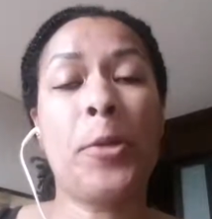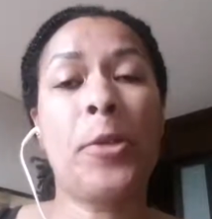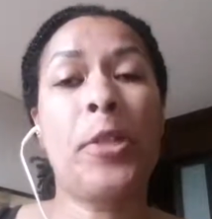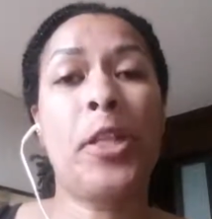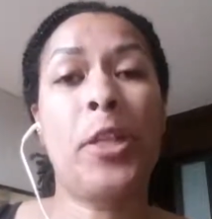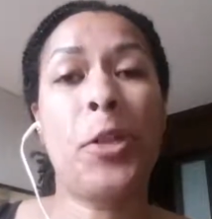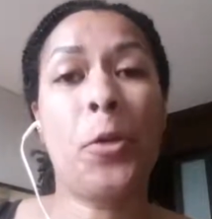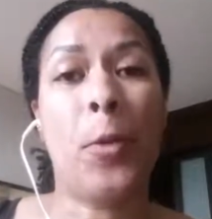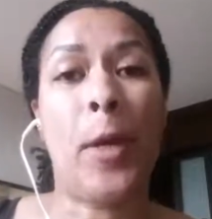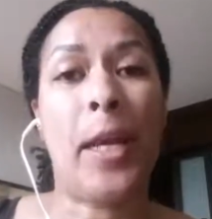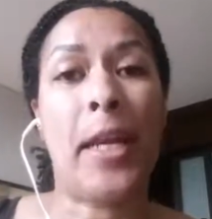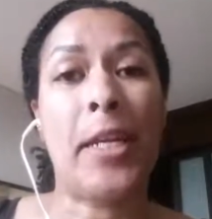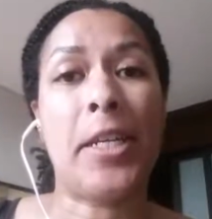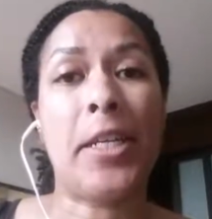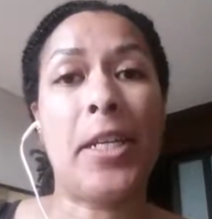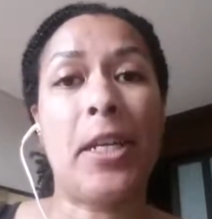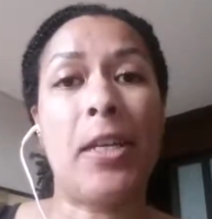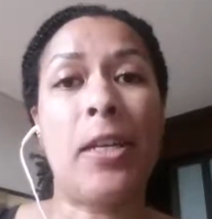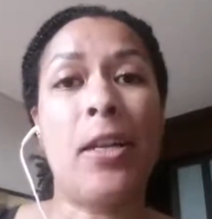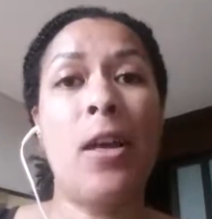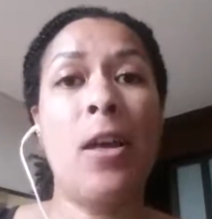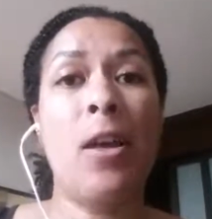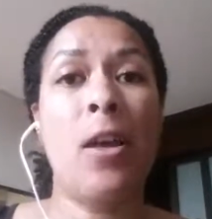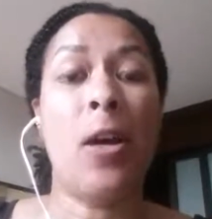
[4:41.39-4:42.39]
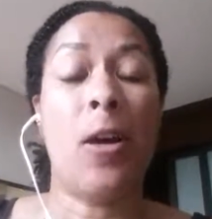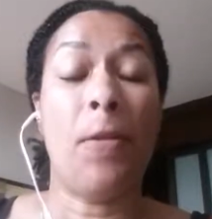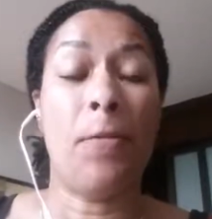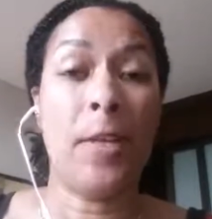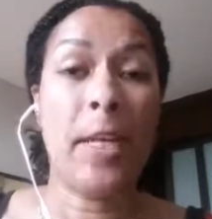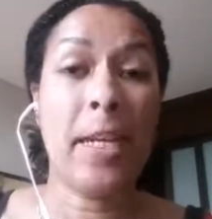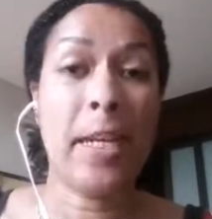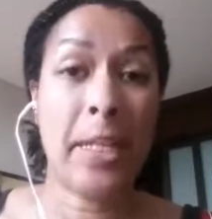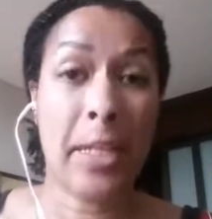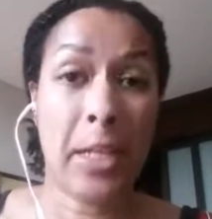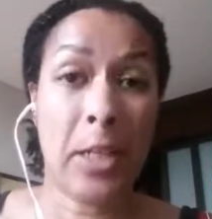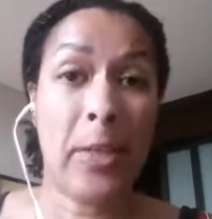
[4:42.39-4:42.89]
situation of
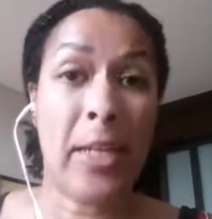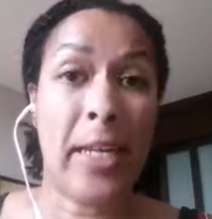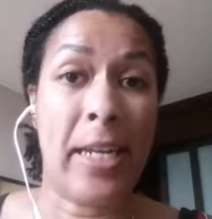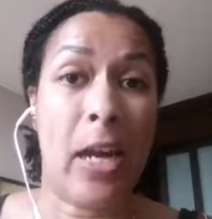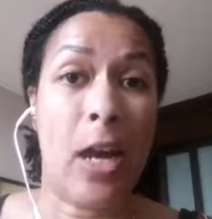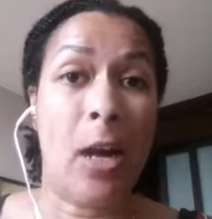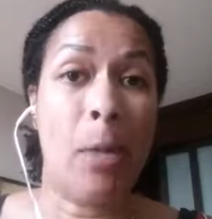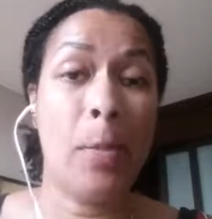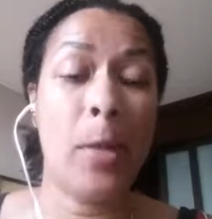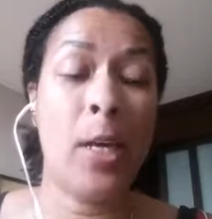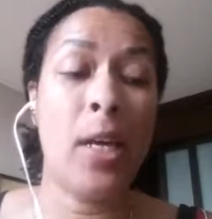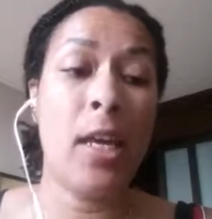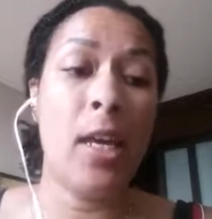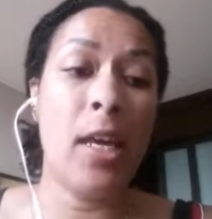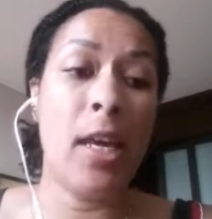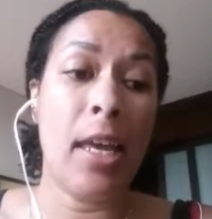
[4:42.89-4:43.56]
needing to clean up,